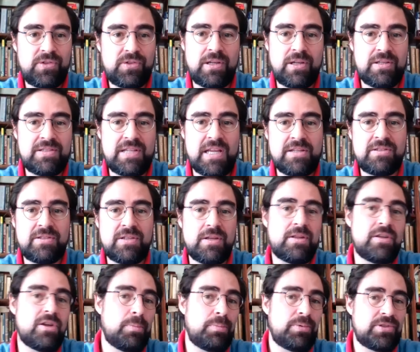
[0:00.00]
They're going to censor
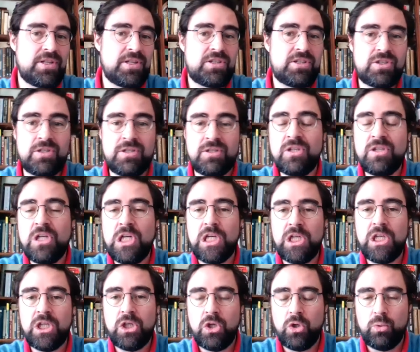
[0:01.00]
the opposition,
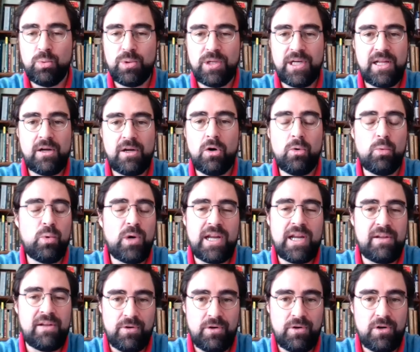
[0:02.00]
or what or
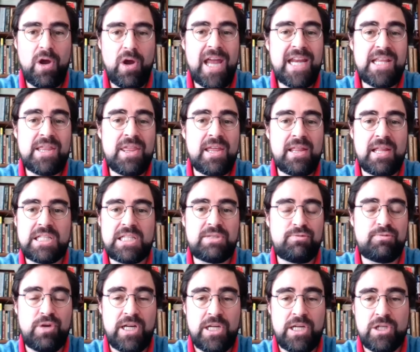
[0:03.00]
whatever anything
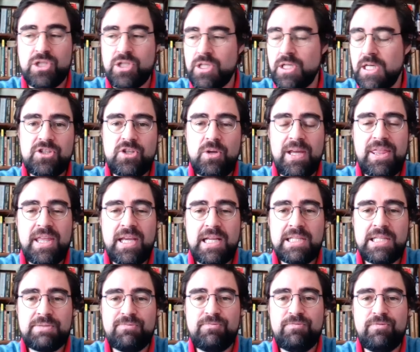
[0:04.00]
that's fringe so i
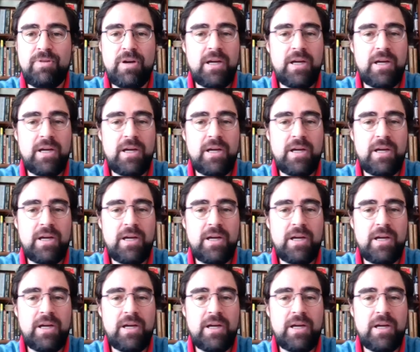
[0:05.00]
think it's